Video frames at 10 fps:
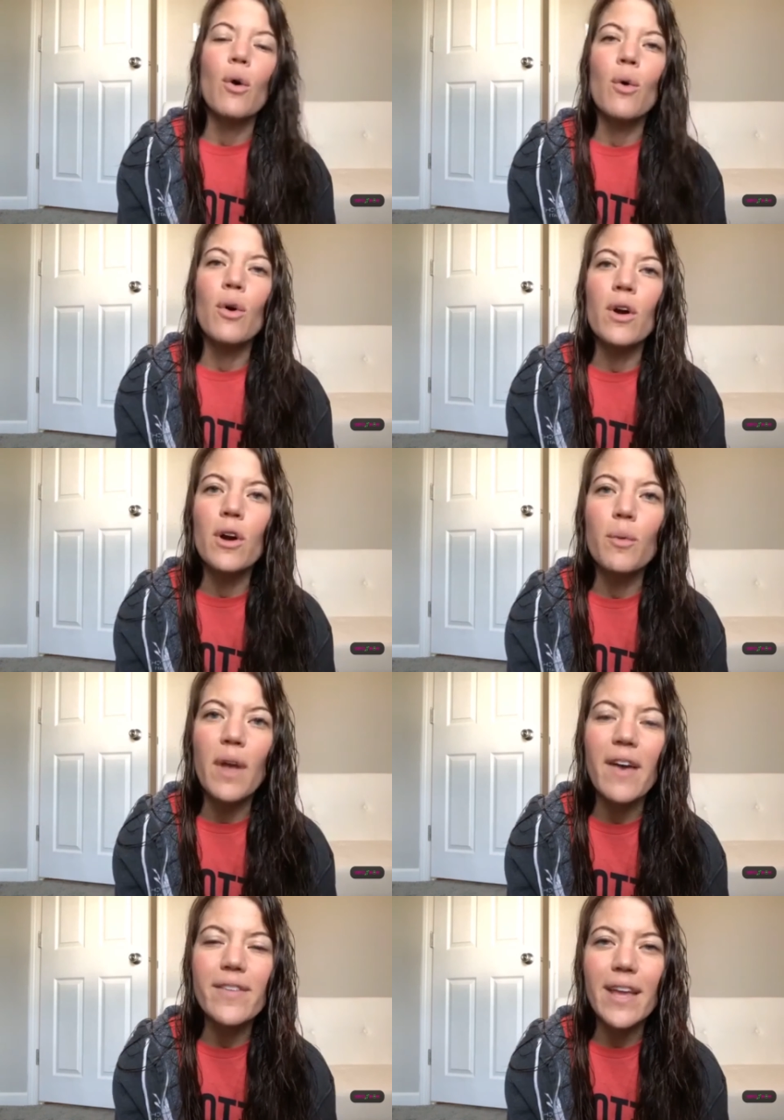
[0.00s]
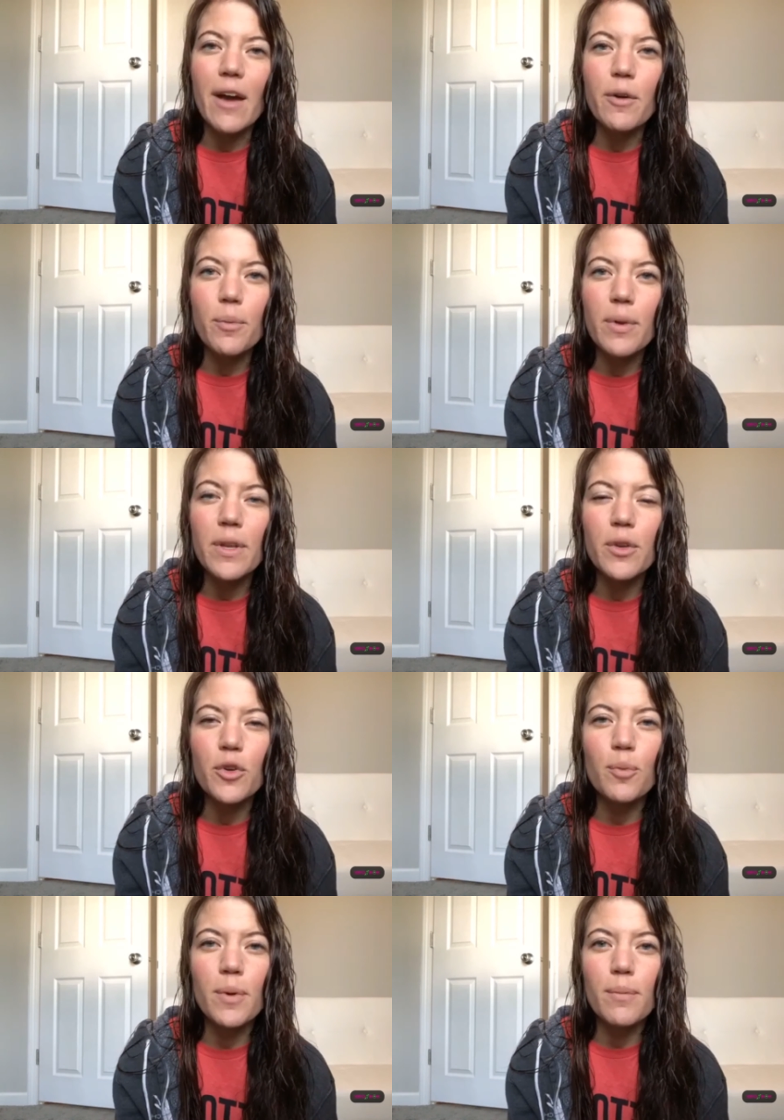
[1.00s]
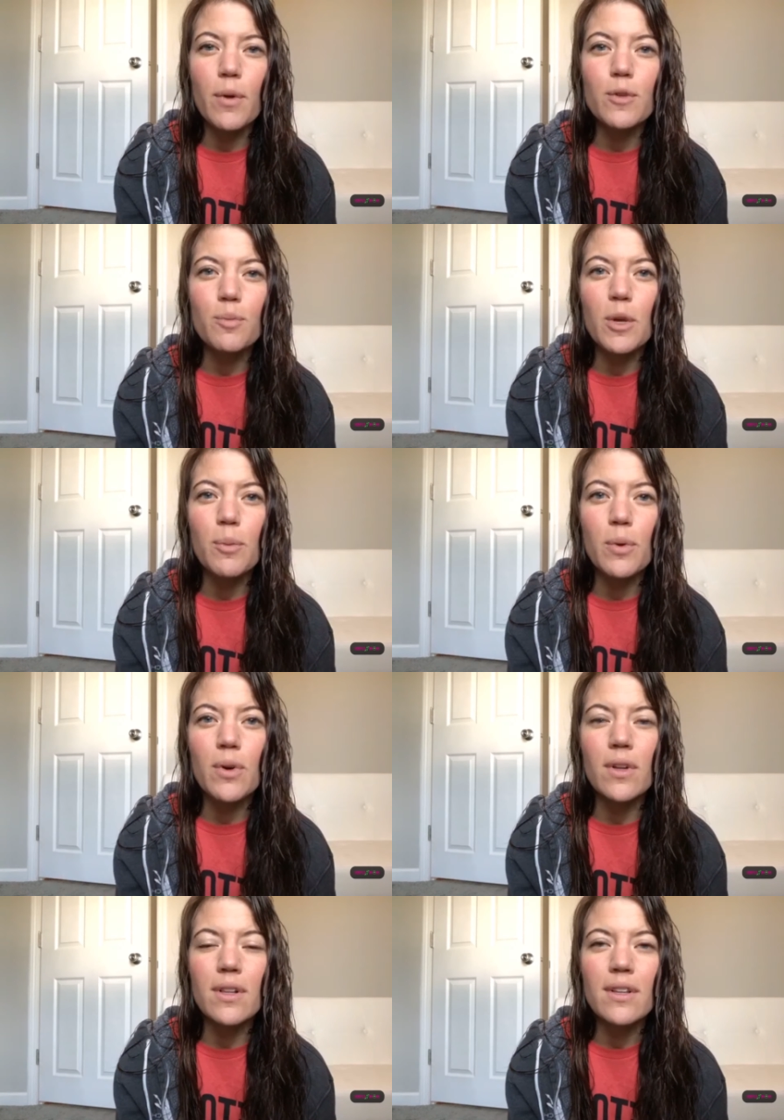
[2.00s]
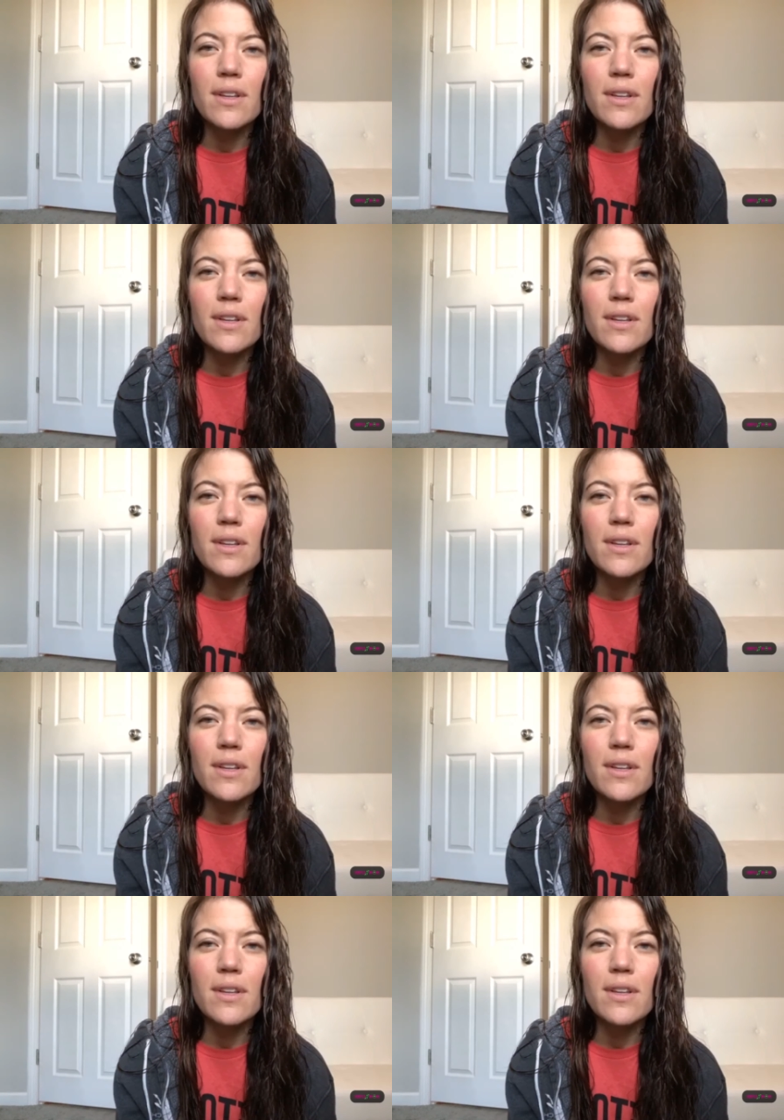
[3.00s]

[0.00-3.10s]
Or we have an accountability group and most people